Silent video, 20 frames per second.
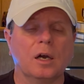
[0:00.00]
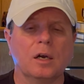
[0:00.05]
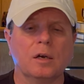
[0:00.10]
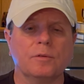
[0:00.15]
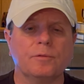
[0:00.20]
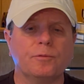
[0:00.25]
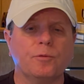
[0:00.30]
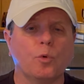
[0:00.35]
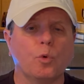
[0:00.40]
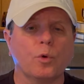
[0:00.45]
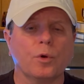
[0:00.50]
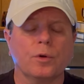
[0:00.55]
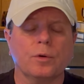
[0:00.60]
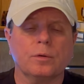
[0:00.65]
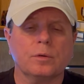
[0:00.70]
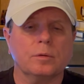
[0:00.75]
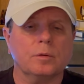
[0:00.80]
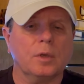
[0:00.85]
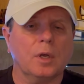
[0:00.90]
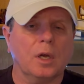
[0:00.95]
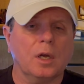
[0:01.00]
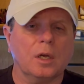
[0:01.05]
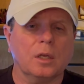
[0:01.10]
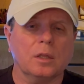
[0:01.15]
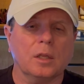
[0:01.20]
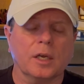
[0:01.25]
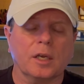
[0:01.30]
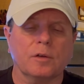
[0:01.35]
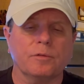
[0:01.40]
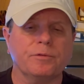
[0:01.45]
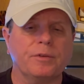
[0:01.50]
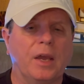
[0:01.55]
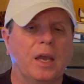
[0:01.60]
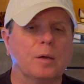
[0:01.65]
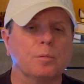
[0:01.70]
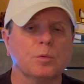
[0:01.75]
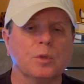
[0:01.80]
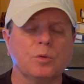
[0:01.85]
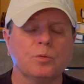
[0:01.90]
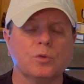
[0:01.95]
for like a
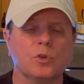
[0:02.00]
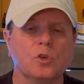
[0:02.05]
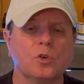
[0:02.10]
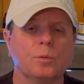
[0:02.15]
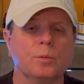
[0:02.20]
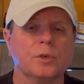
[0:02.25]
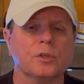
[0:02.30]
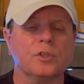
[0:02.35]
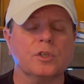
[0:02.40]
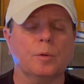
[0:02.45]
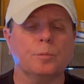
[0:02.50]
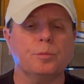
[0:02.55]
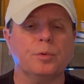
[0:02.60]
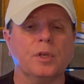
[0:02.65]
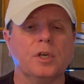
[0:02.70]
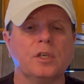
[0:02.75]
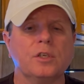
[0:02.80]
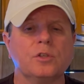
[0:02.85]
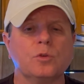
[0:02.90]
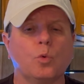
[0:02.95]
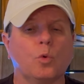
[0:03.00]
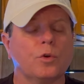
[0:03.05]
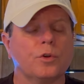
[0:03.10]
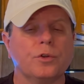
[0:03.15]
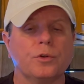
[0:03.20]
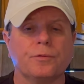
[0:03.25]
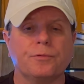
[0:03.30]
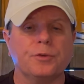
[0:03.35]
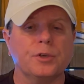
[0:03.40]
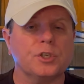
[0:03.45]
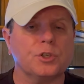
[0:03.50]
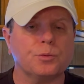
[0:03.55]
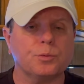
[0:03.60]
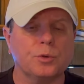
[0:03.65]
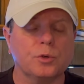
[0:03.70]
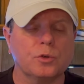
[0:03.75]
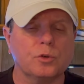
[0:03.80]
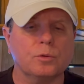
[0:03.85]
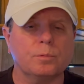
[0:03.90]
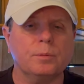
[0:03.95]
family room or someplace, or your fish
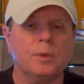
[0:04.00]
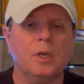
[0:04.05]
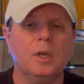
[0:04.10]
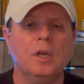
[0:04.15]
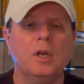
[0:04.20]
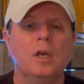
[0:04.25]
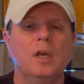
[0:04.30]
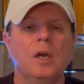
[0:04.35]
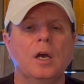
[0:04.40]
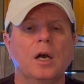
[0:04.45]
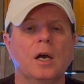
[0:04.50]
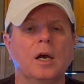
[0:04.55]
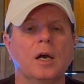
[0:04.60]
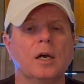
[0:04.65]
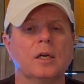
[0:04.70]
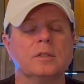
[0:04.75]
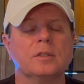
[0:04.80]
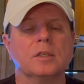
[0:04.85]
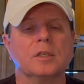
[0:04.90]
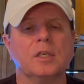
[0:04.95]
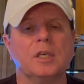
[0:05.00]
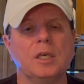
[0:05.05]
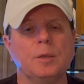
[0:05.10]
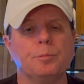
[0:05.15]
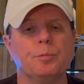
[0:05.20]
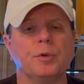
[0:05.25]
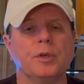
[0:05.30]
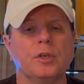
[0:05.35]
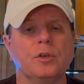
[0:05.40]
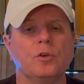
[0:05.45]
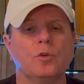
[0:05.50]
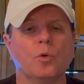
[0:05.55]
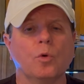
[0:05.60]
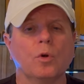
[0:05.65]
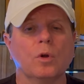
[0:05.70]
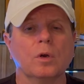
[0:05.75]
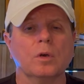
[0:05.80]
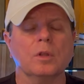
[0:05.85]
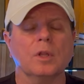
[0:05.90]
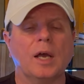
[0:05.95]
room, to keep in
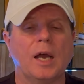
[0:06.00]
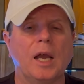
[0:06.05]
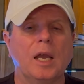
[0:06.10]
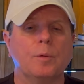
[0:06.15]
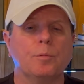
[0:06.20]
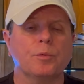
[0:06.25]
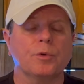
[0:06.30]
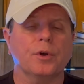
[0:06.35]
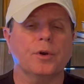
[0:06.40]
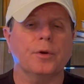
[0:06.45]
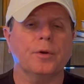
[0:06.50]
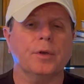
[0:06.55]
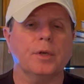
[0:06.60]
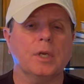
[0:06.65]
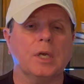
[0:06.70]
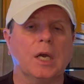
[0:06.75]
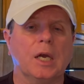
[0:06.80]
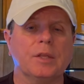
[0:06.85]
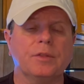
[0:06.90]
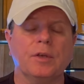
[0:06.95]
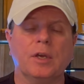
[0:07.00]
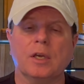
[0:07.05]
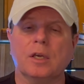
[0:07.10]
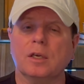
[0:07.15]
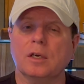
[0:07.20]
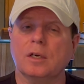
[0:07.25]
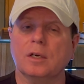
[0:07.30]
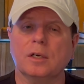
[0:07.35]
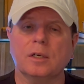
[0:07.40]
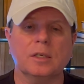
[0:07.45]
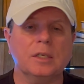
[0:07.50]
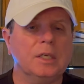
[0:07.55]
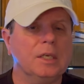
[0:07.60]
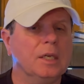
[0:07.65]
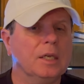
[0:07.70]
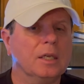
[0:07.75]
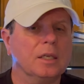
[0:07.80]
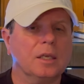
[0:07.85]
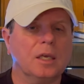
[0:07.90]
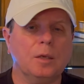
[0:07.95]
your library. I think
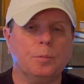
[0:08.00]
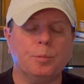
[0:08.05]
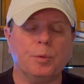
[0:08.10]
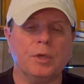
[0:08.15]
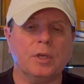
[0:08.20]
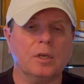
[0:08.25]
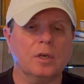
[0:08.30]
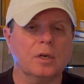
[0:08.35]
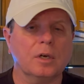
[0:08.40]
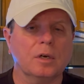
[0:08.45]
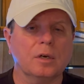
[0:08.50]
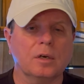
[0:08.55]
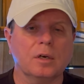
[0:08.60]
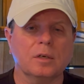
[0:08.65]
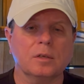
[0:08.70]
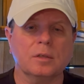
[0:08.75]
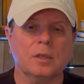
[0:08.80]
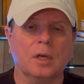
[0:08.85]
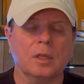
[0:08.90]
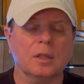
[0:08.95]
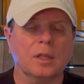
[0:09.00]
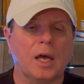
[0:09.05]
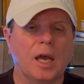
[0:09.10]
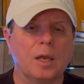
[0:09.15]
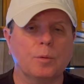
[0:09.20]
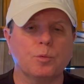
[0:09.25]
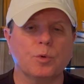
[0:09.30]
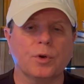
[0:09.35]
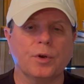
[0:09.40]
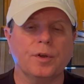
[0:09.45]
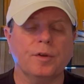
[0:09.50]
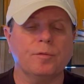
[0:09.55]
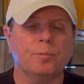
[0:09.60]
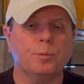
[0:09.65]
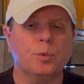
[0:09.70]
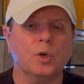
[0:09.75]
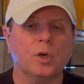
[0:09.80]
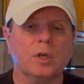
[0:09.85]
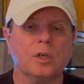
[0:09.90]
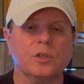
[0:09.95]
keeping a library of
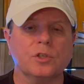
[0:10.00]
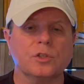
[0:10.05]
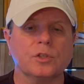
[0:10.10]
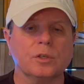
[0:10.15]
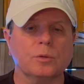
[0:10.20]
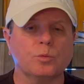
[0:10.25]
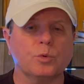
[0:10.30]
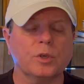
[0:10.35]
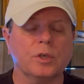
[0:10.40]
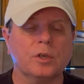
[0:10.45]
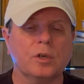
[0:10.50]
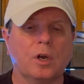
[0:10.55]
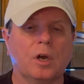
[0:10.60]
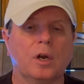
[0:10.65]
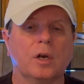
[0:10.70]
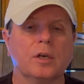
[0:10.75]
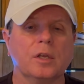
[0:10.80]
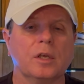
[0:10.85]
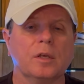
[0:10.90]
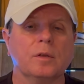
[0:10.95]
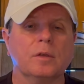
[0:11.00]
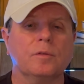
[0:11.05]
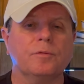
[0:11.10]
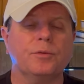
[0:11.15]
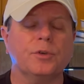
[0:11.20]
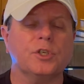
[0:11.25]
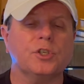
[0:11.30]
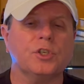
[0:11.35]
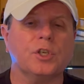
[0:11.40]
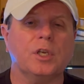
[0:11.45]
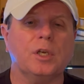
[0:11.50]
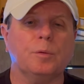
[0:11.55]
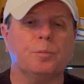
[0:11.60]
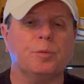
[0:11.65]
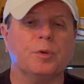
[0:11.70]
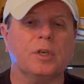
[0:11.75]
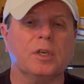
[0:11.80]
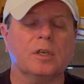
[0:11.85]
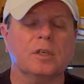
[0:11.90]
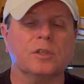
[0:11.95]
books regarding fish
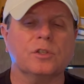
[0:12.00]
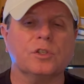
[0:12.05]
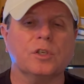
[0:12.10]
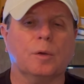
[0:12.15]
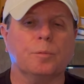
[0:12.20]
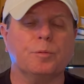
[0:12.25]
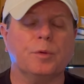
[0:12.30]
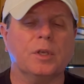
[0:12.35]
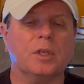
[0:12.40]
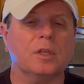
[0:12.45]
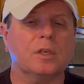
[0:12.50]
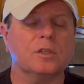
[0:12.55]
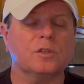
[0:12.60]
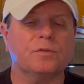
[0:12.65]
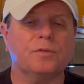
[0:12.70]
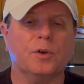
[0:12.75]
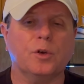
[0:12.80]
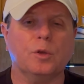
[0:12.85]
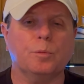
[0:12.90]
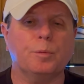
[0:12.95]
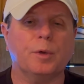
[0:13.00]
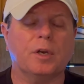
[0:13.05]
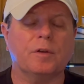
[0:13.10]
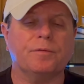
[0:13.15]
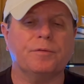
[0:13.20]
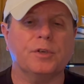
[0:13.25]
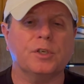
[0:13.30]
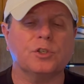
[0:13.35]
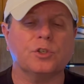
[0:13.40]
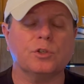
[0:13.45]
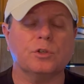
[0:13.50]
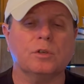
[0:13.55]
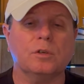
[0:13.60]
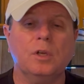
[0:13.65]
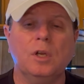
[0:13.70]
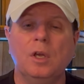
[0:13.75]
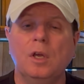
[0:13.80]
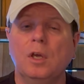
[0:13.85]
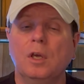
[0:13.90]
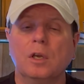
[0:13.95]
keeping is something that is very beneficial,
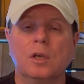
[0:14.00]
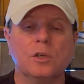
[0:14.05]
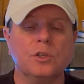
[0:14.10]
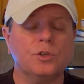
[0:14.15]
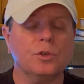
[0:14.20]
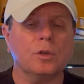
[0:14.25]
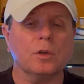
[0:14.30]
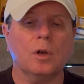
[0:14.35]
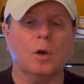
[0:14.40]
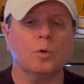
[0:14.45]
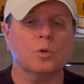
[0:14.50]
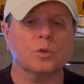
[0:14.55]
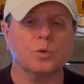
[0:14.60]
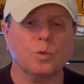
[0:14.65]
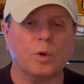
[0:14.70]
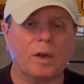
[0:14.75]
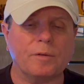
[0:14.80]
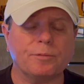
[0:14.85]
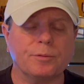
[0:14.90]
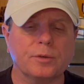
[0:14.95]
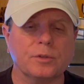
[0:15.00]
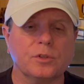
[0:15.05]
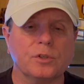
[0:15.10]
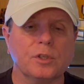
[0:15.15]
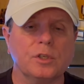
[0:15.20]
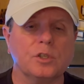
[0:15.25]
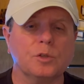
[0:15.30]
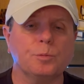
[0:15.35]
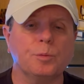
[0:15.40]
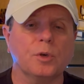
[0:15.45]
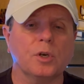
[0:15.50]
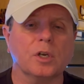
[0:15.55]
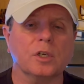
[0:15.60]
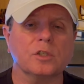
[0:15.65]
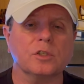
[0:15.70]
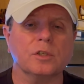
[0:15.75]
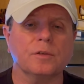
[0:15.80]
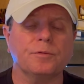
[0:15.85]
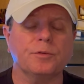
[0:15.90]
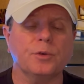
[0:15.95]
because you can always reference these
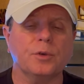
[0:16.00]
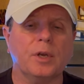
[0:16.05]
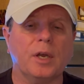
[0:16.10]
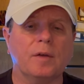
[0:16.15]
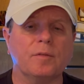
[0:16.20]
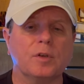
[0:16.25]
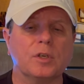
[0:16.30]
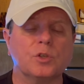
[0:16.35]
books if you're having